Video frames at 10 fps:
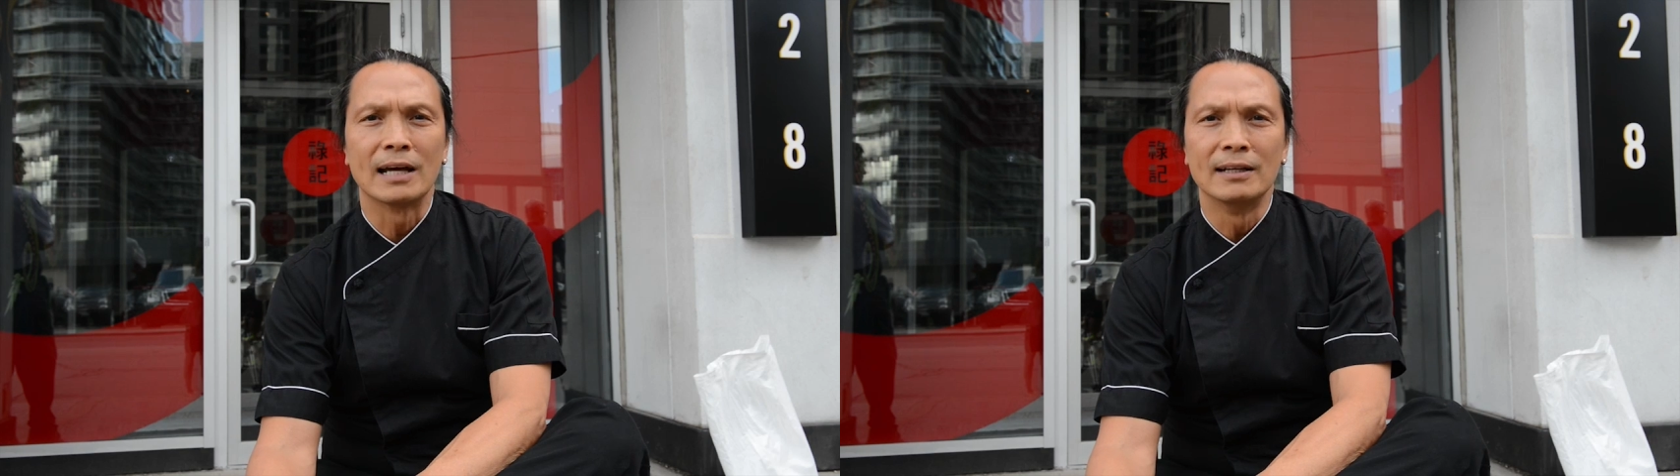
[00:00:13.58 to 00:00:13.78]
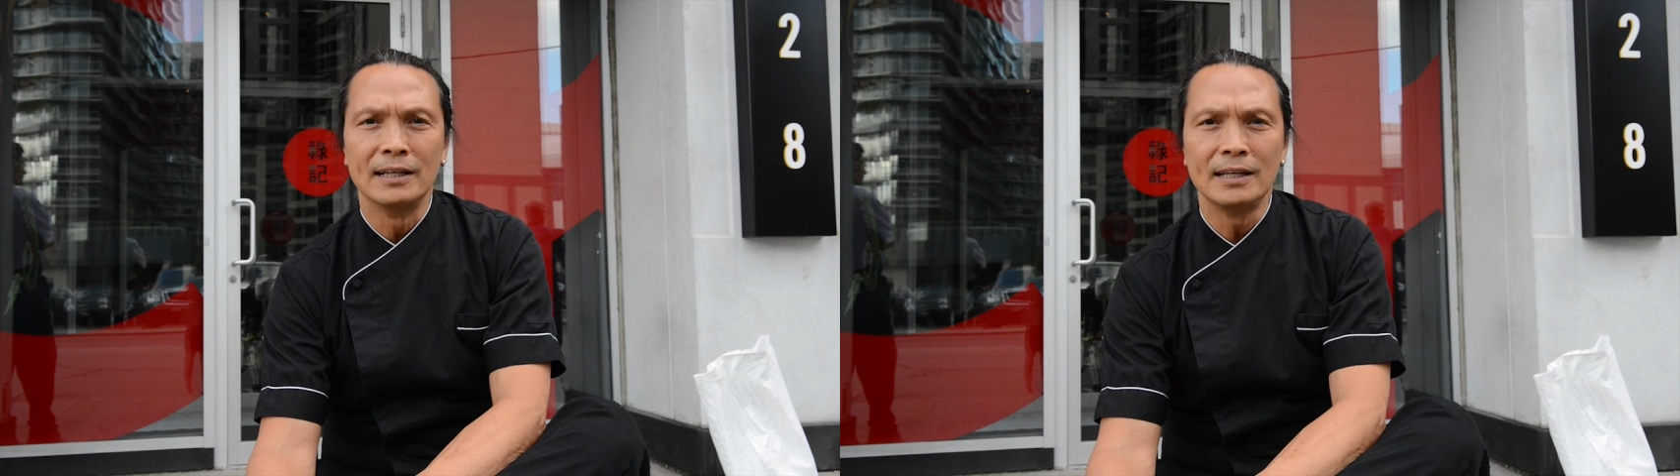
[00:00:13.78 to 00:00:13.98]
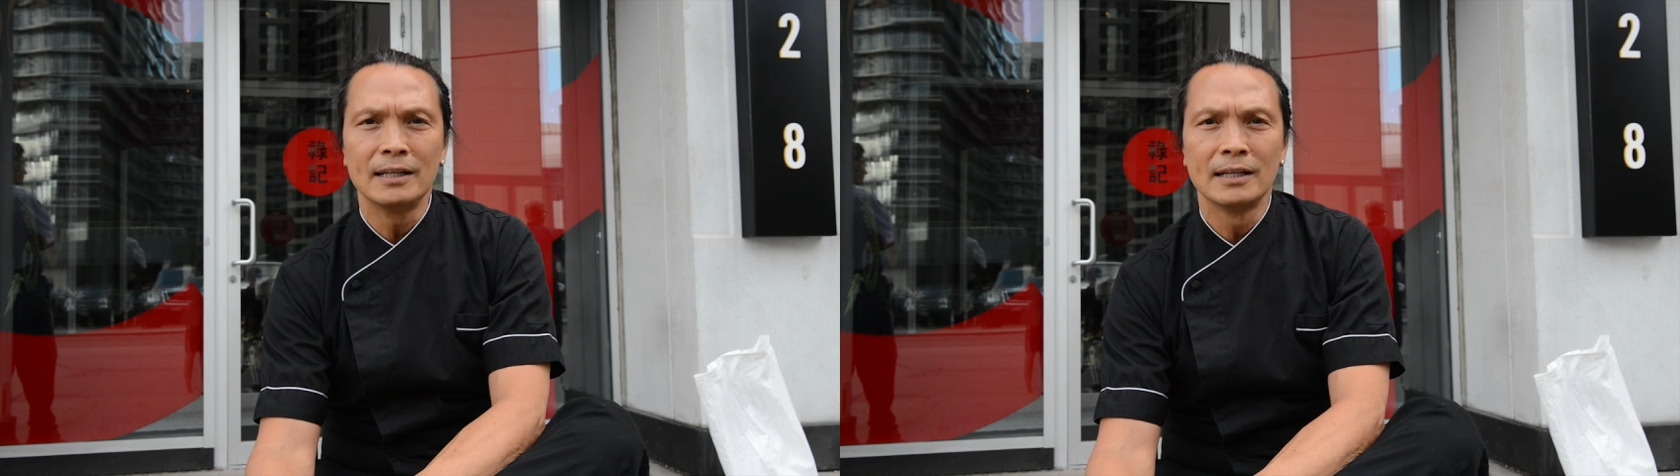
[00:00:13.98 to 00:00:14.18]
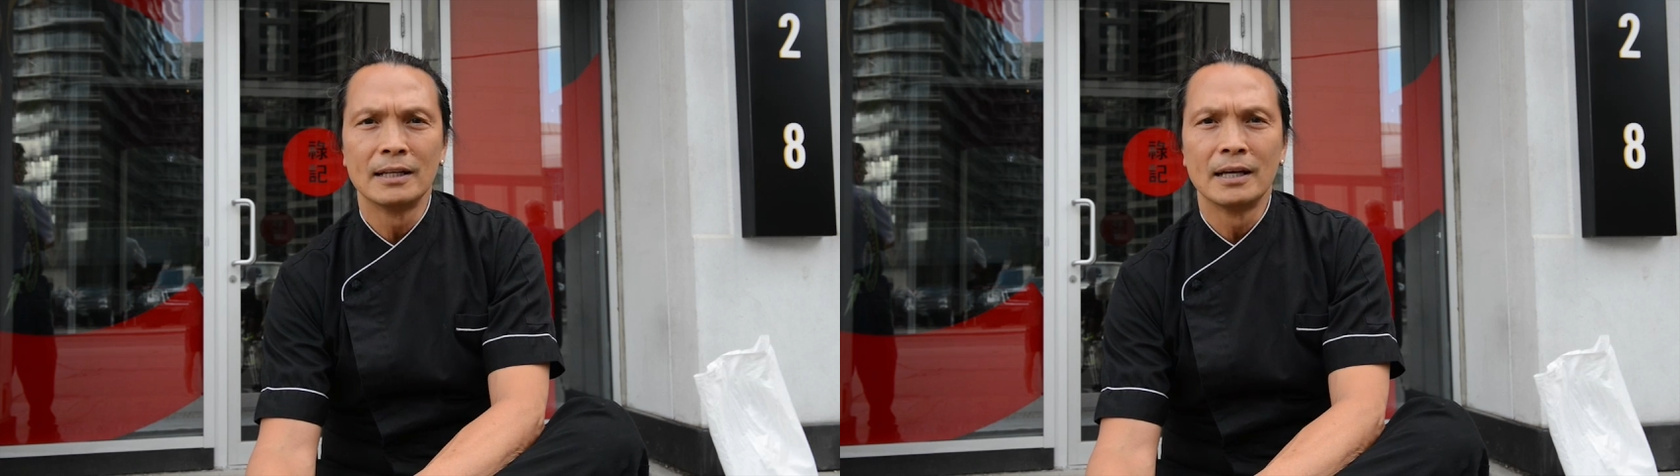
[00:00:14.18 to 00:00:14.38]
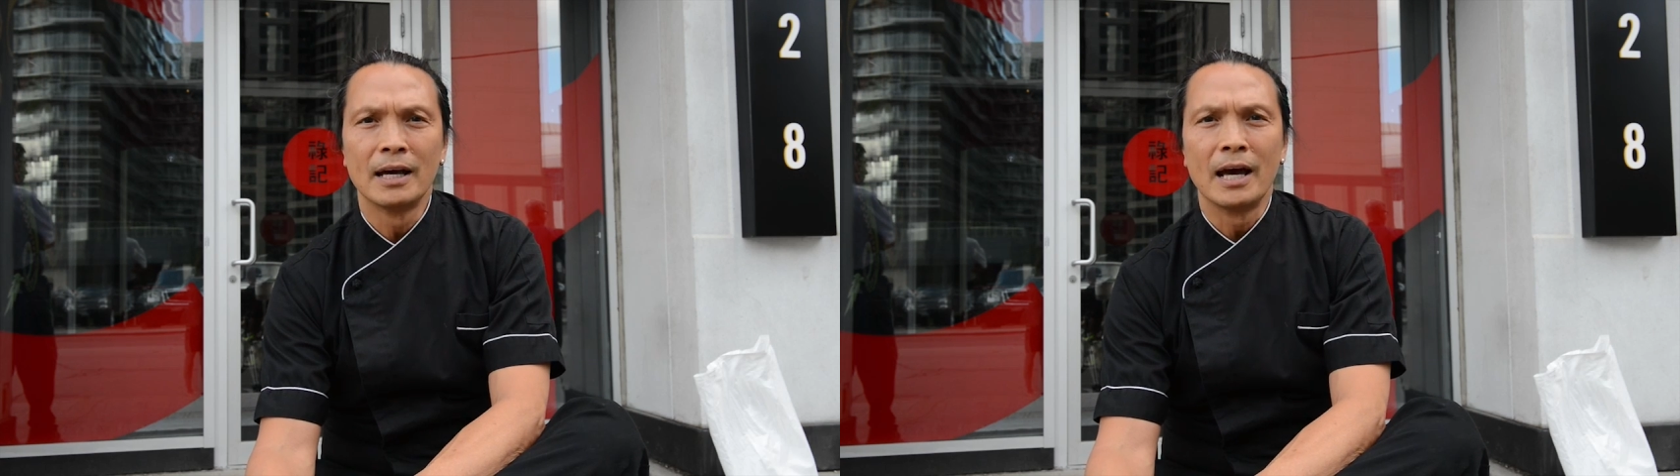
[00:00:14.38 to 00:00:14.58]
at Lee
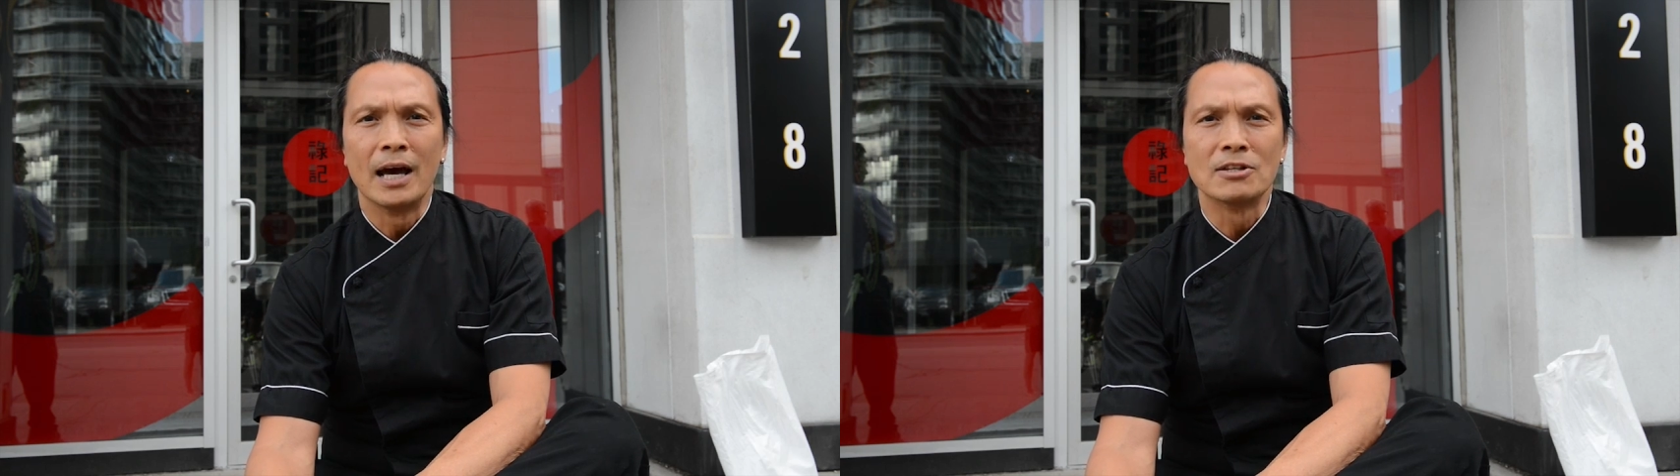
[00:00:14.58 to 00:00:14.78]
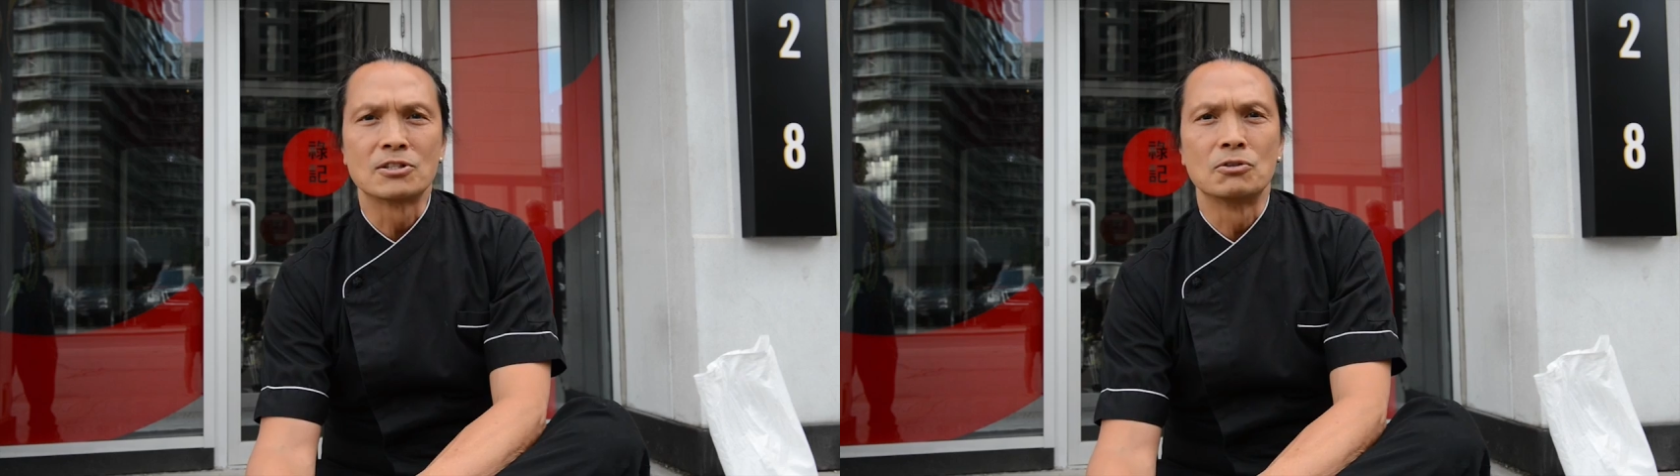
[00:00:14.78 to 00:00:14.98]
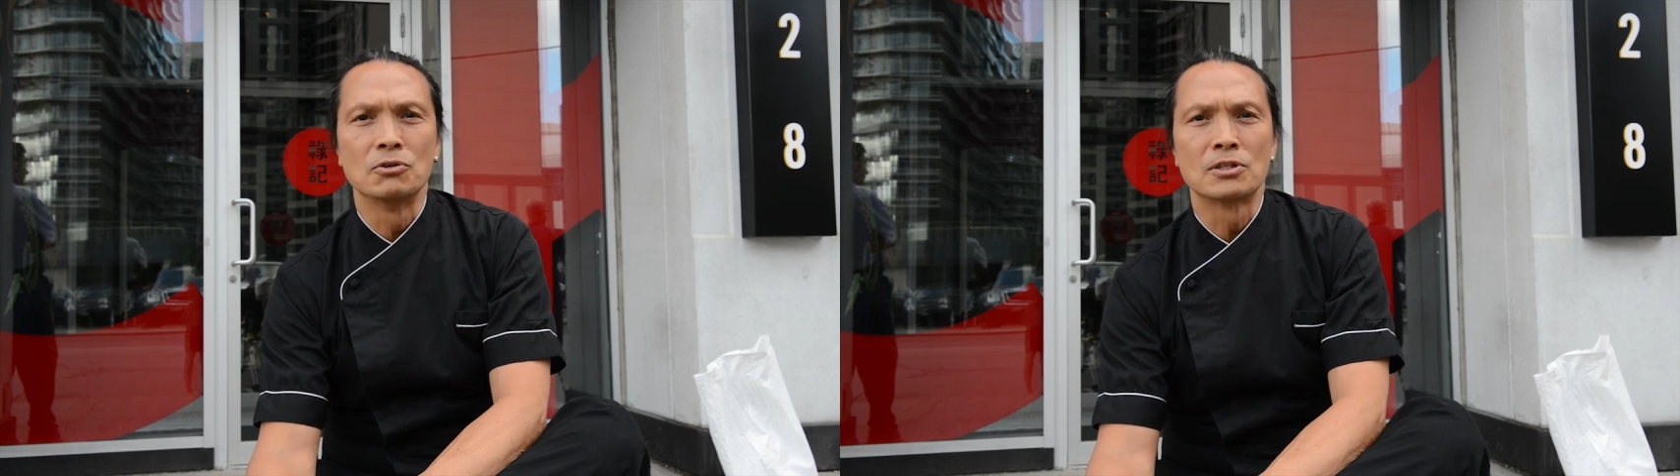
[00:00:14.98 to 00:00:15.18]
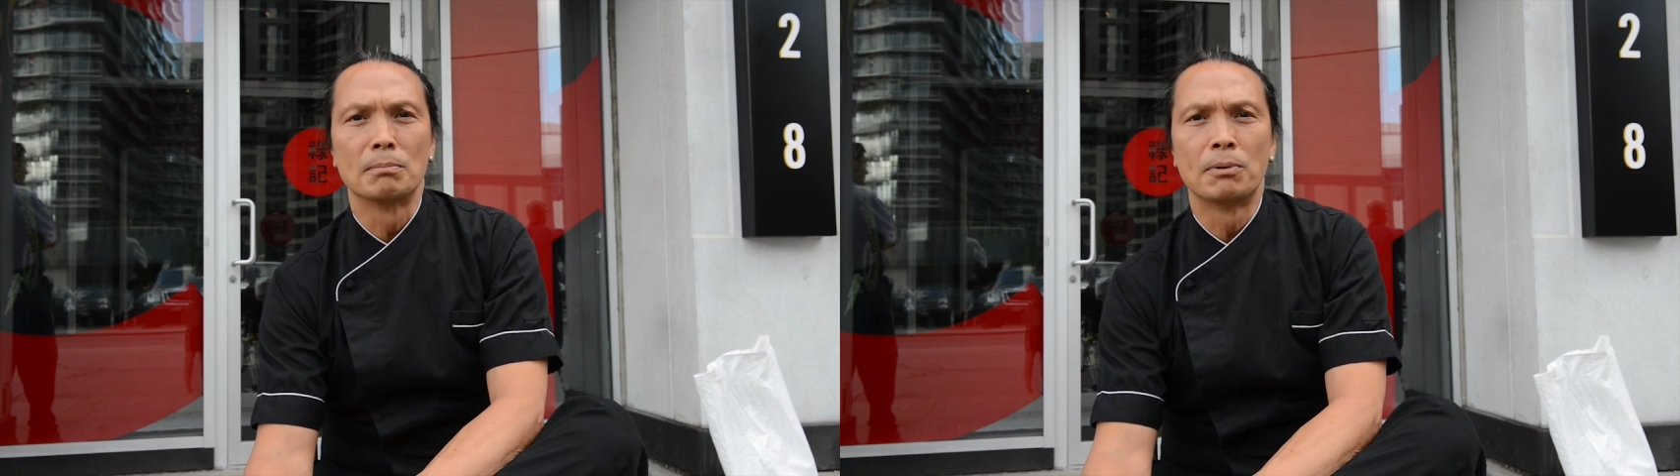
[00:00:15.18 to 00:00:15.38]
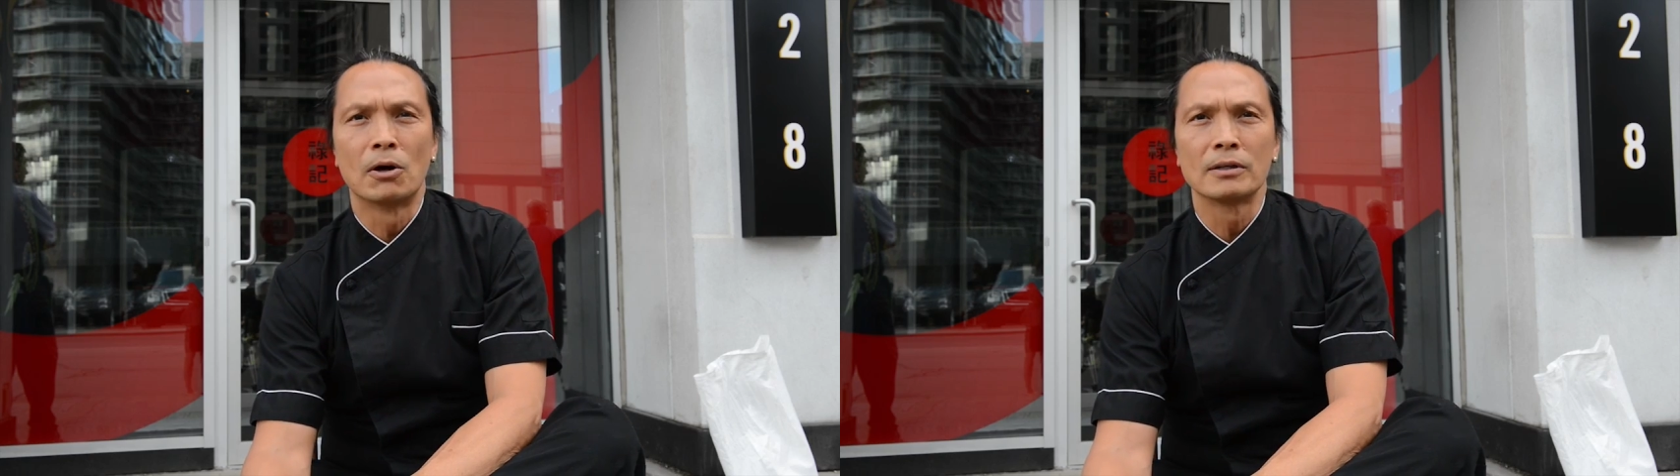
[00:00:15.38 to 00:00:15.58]
and to
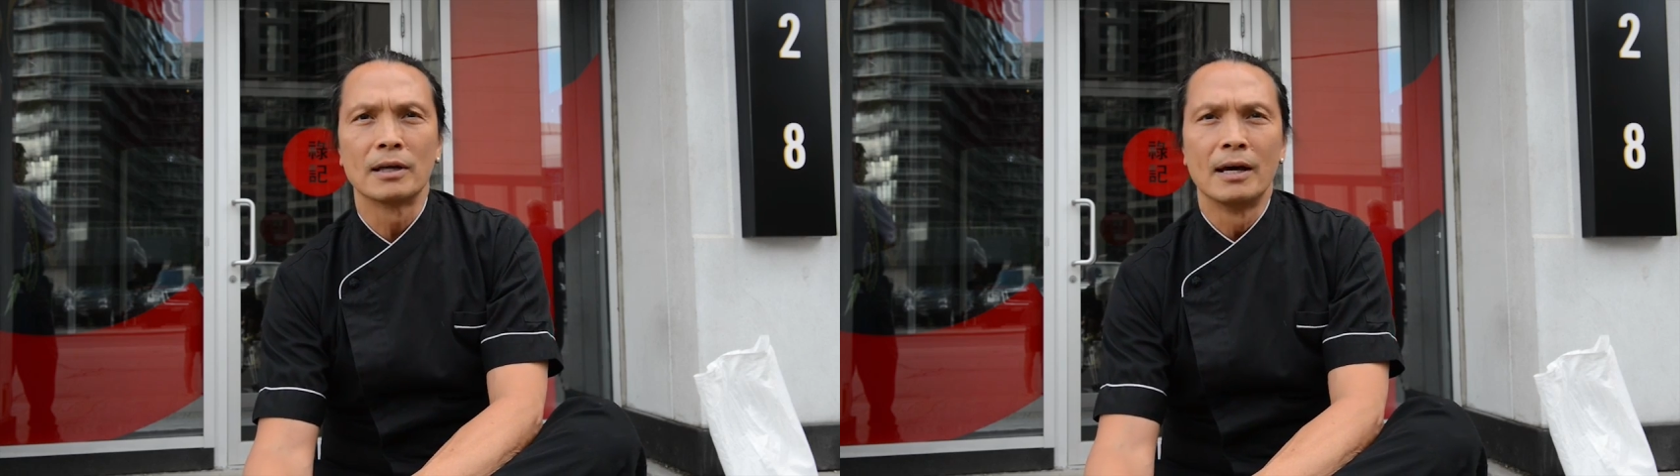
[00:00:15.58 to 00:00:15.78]
support